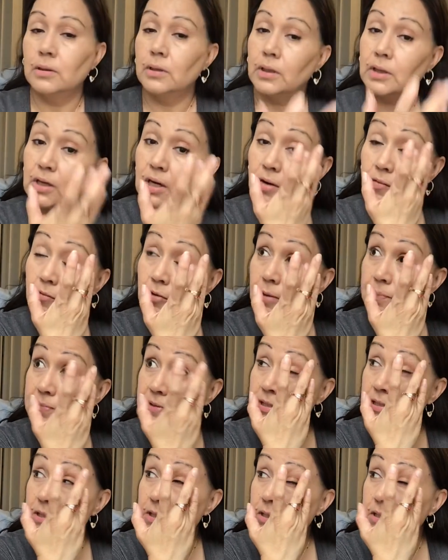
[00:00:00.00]
cover up
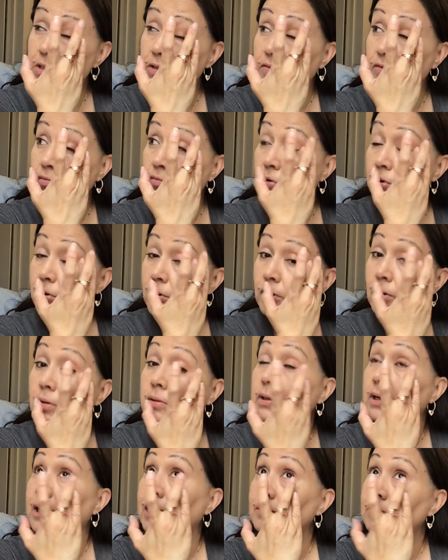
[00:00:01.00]
the sins of the
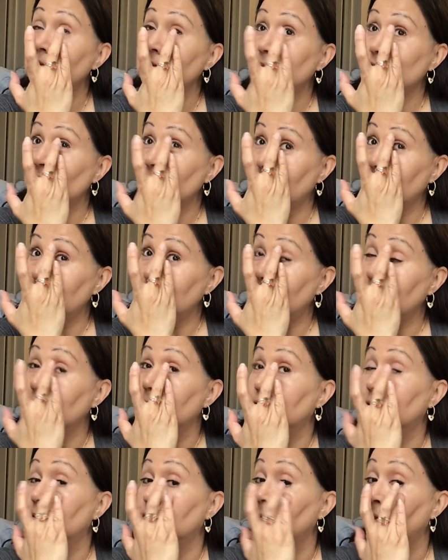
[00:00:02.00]
world. I'm just trying to
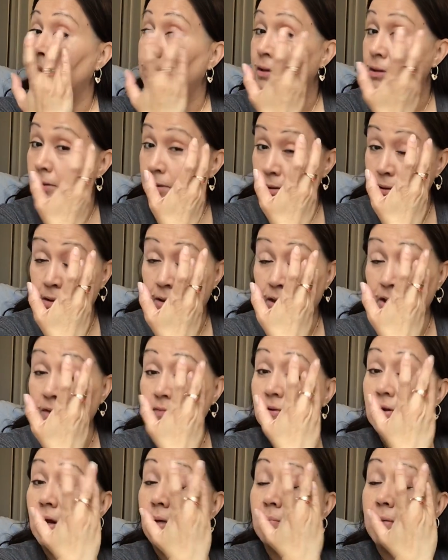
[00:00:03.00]

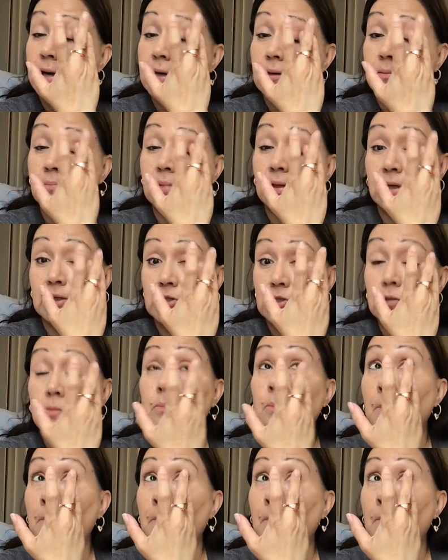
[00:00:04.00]
even out my complexion.